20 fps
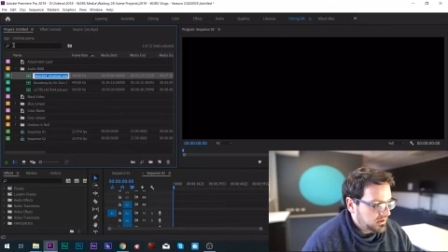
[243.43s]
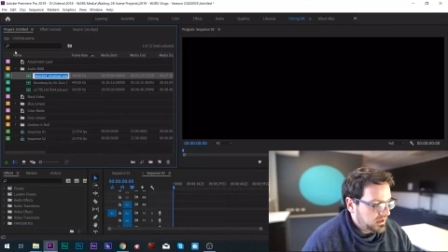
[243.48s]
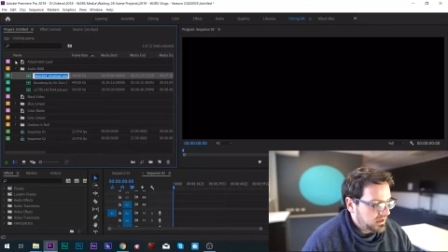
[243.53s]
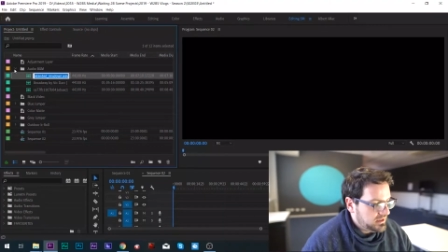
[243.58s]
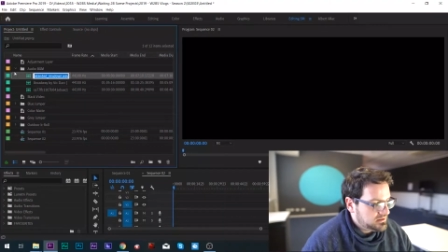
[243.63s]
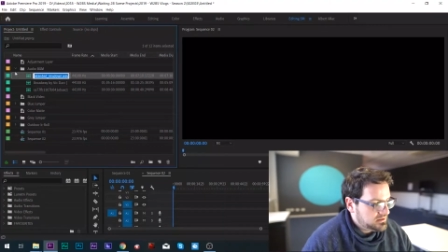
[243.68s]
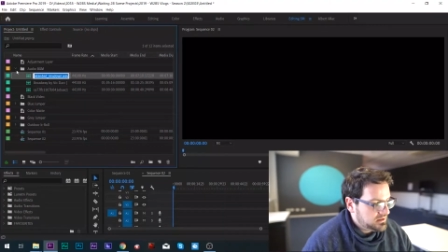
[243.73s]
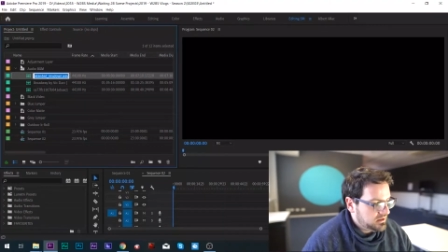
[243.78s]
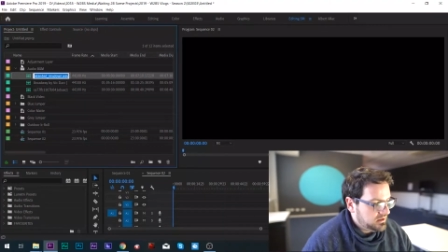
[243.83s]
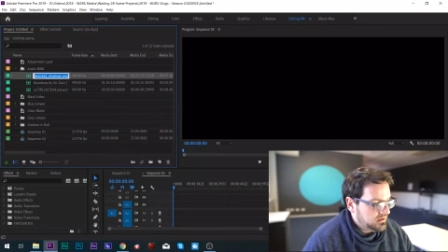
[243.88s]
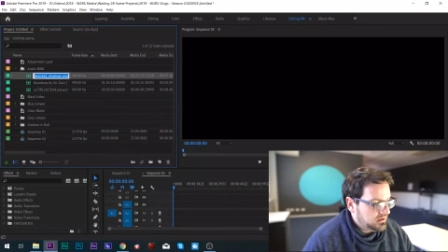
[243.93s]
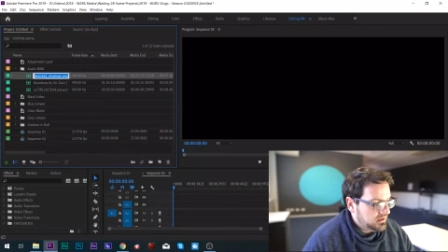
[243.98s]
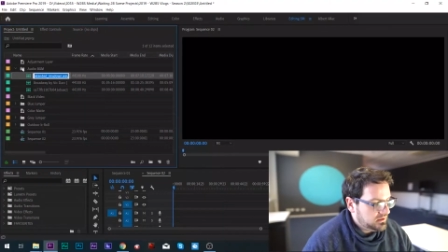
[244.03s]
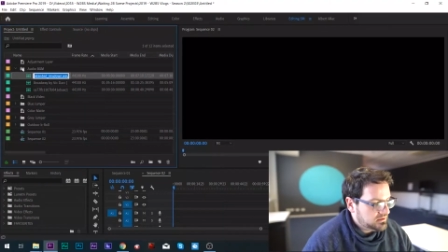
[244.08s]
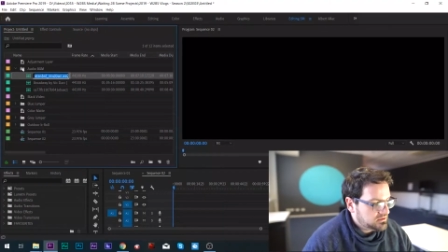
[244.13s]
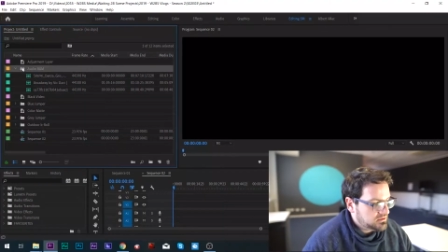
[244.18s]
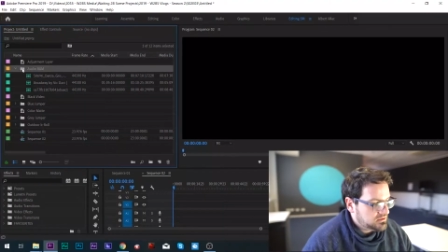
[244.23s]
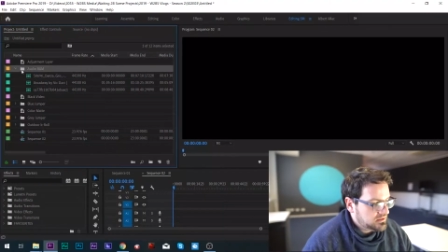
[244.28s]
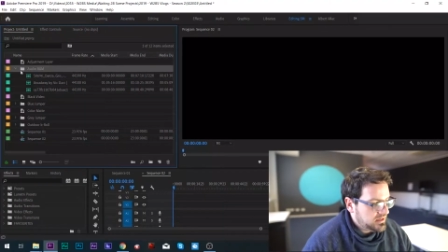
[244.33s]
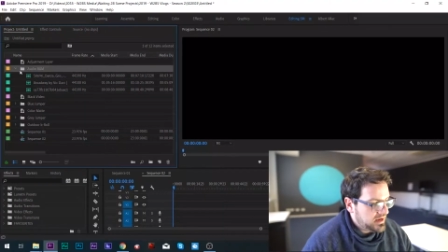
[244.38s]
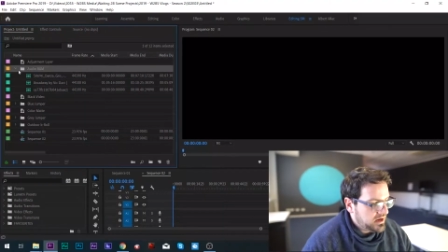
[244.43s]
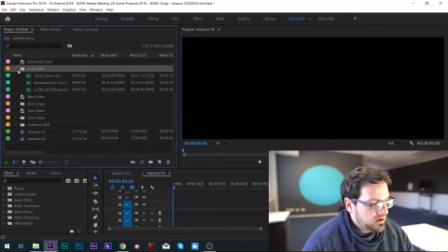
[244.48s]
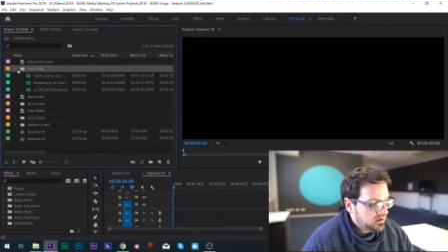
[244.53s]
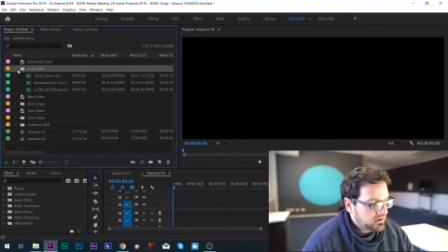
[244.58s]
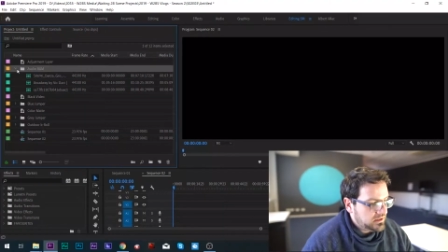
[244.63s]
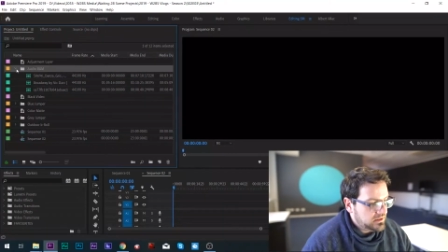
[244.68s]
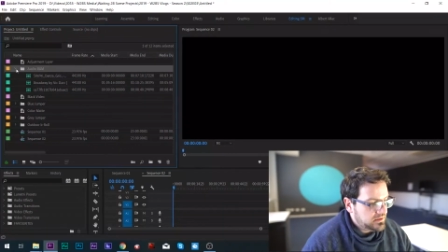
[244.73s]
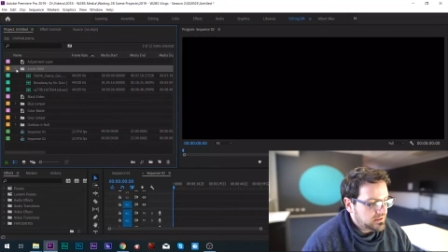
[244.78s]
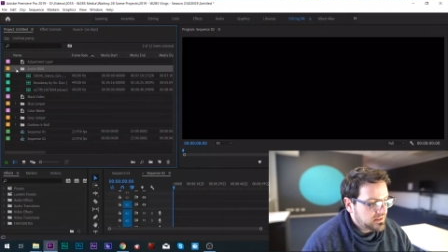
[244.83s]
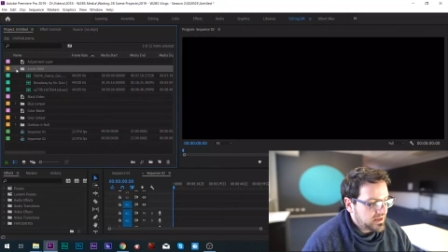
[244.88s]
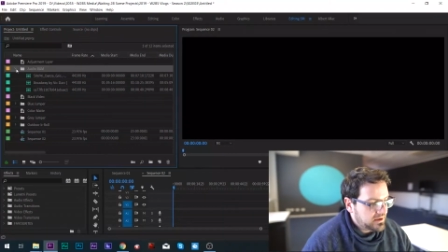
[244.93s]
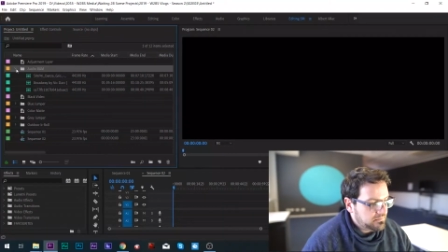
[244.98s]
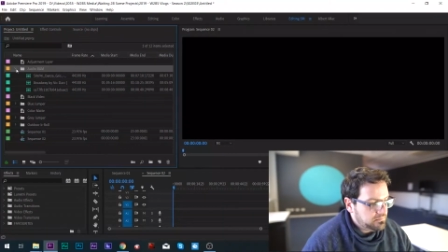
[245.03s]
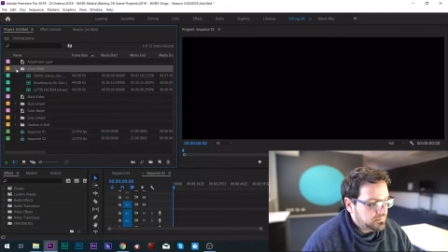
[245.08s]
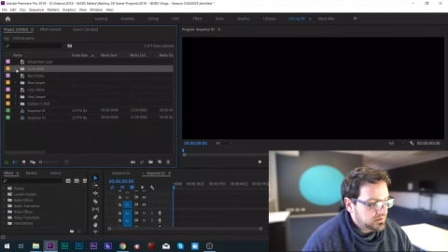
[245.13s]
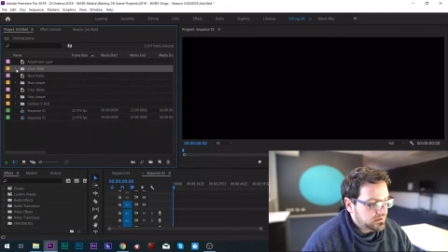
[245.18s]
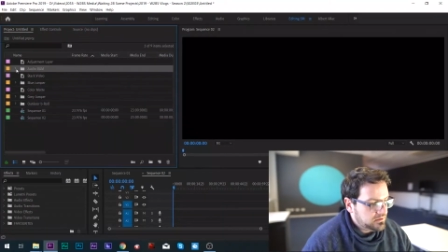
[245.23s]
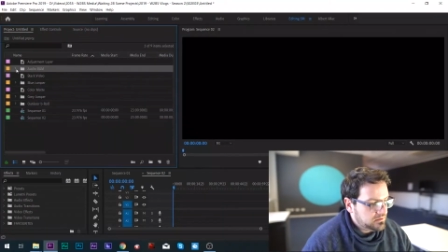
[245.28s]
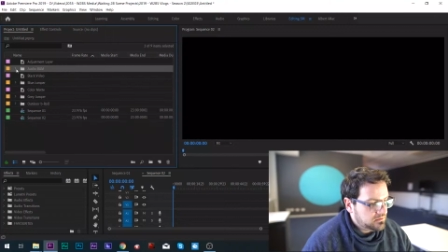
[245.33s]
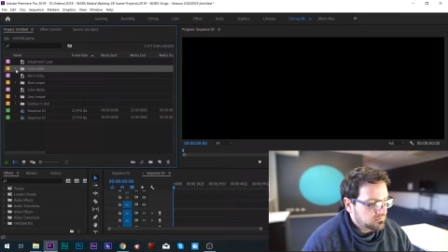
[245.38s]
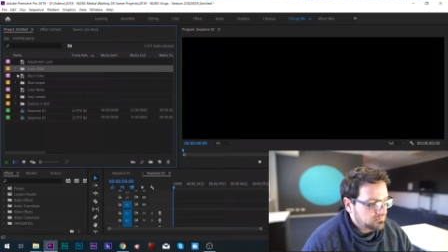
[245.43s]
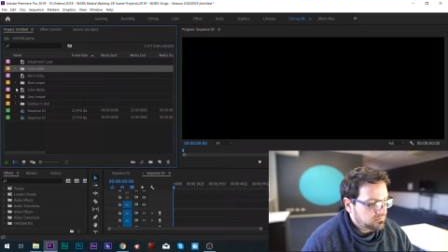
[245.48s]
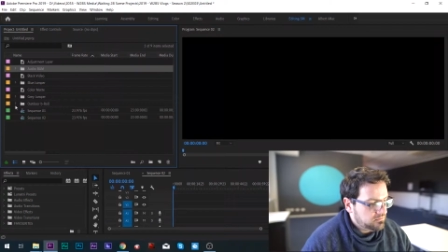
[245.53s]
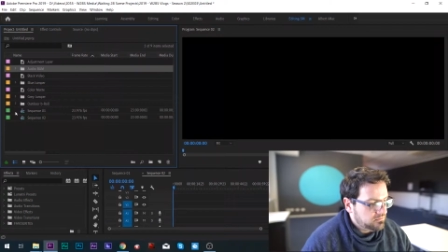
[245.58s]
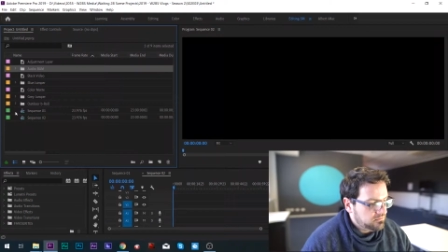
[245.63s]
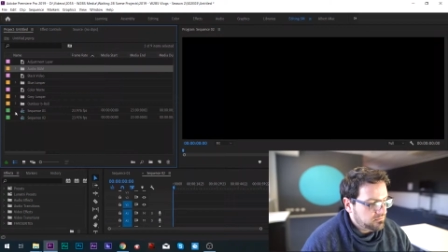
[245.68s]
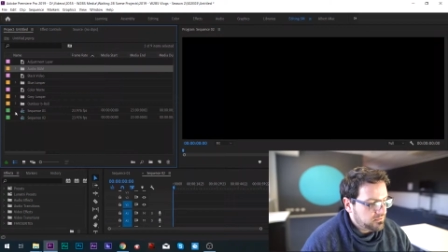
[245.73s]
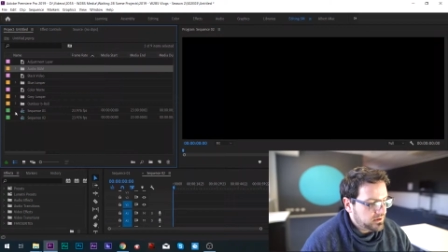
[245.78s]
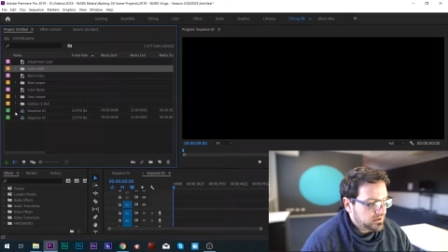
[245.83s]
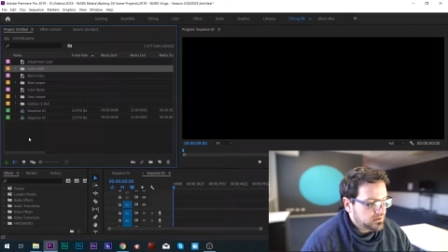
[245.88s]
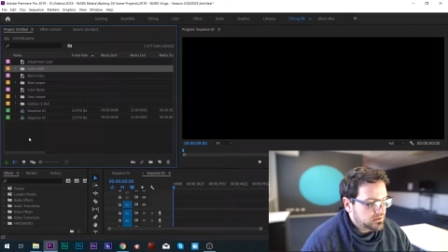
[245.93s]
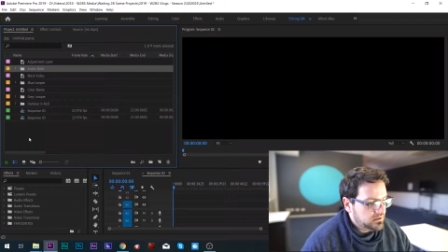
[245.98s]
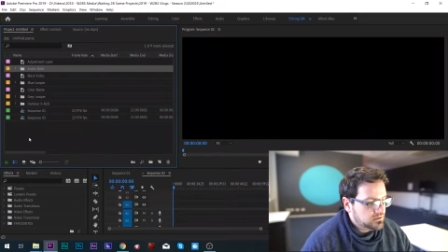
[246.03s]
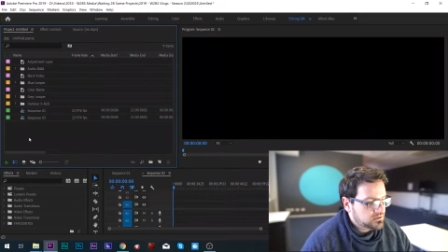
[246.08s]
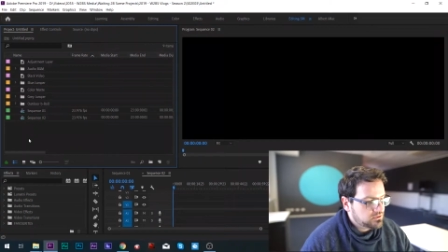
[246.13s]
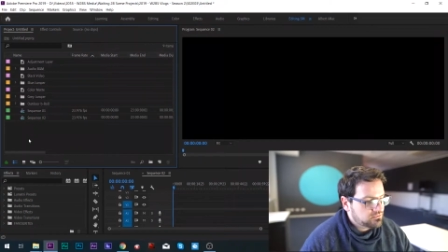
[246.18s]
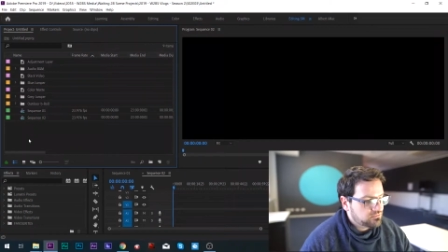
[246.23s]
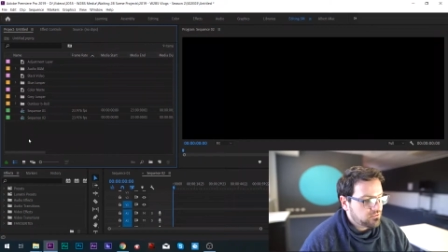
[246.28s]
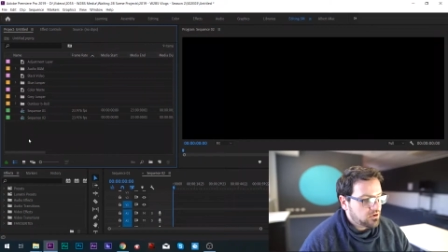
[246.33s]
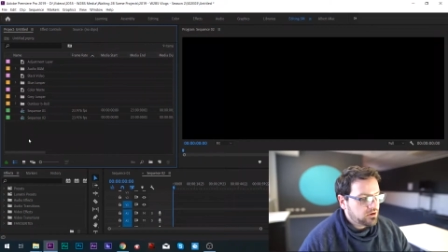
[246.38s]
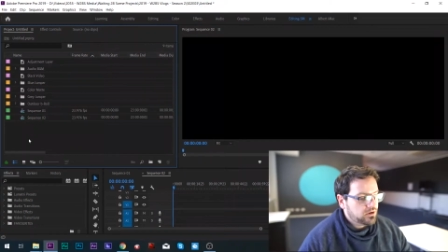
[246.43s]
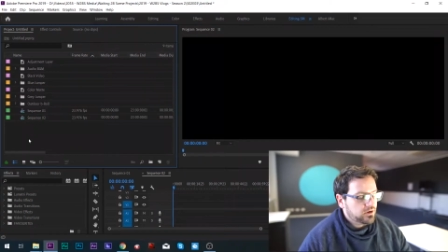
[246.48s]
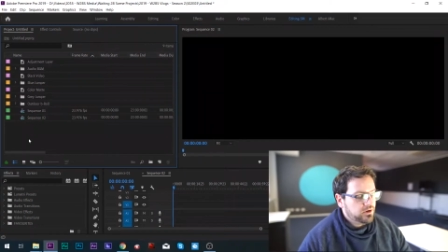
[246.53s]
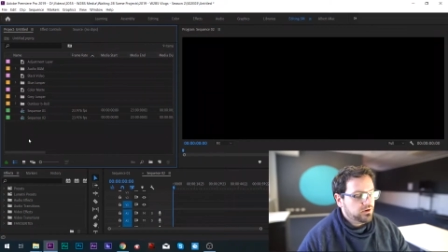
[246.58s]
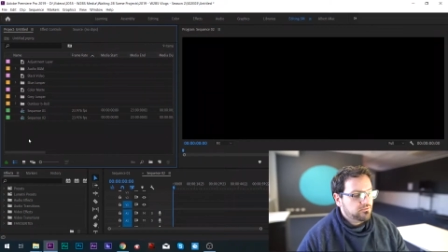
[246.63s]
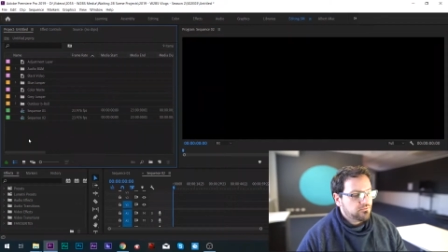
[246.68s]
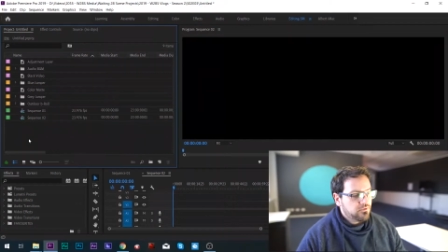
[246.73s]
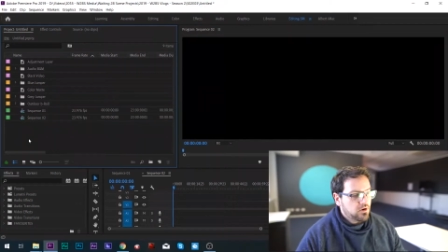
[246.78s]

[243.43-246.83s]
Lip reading: Enter. It's now in that bin, ready to rock and